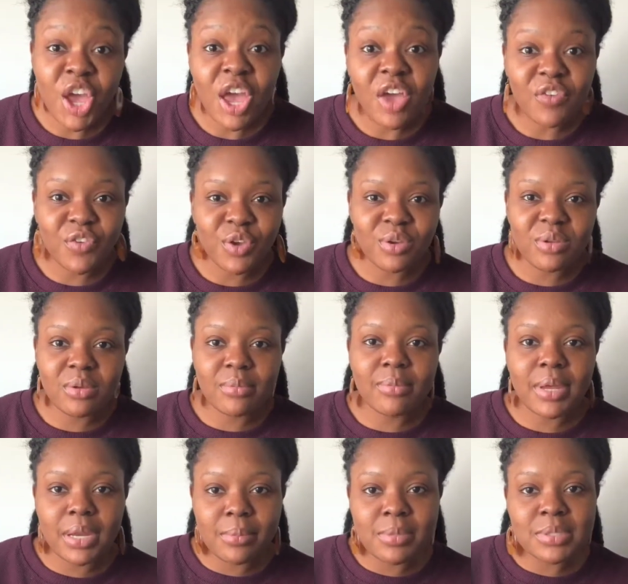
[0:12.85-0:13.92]
If you're new,
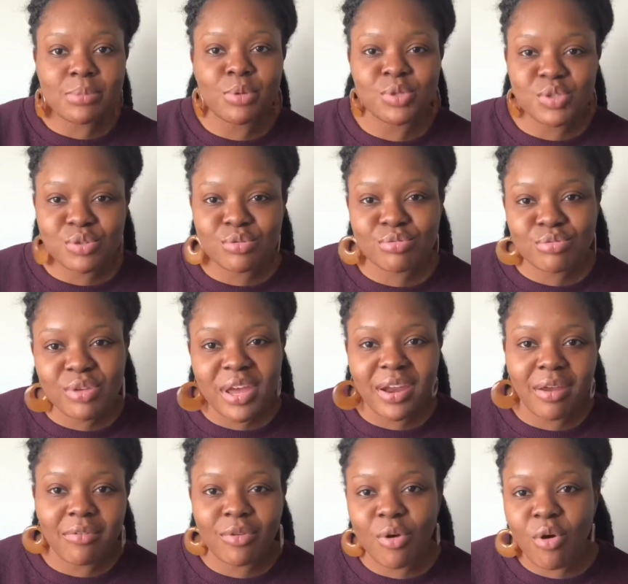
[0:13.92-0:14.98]
my name is Mosun and
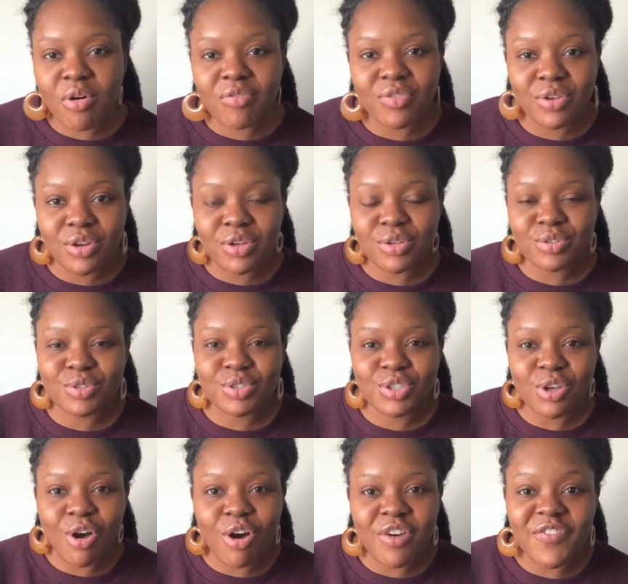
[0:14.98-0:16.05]
I record
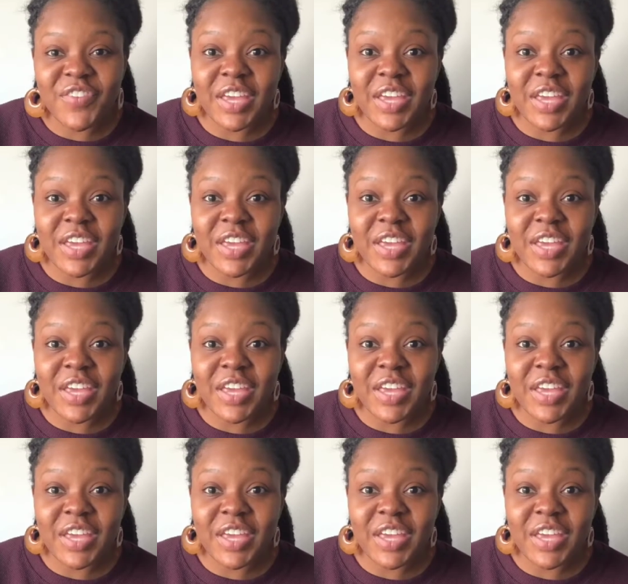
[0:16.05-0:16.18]
videos on